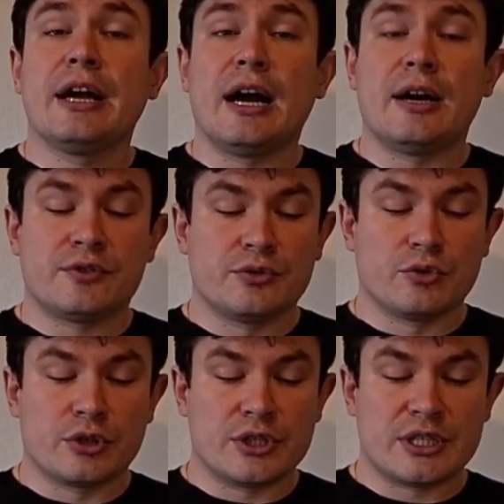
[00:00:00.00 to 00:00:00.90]

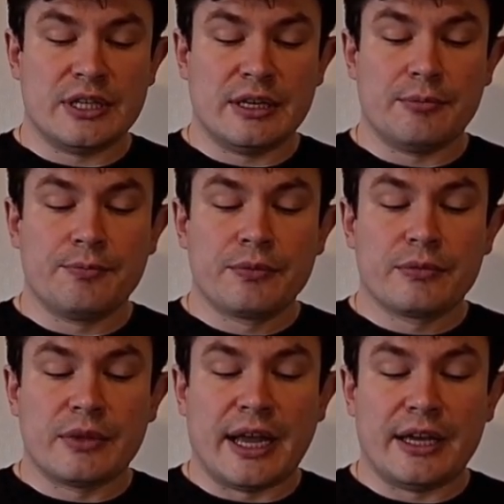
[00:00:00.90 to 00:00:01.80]
Afterwards the
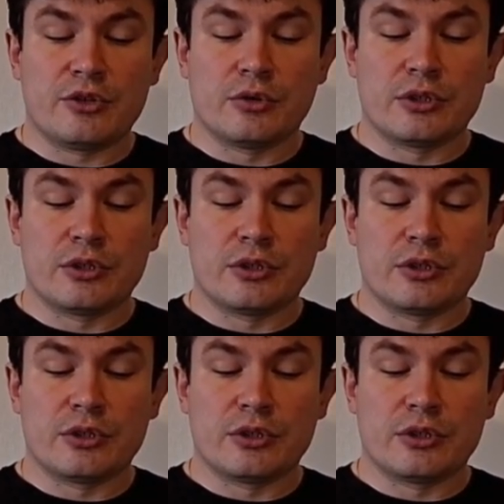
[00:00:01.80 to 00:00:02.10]
knight on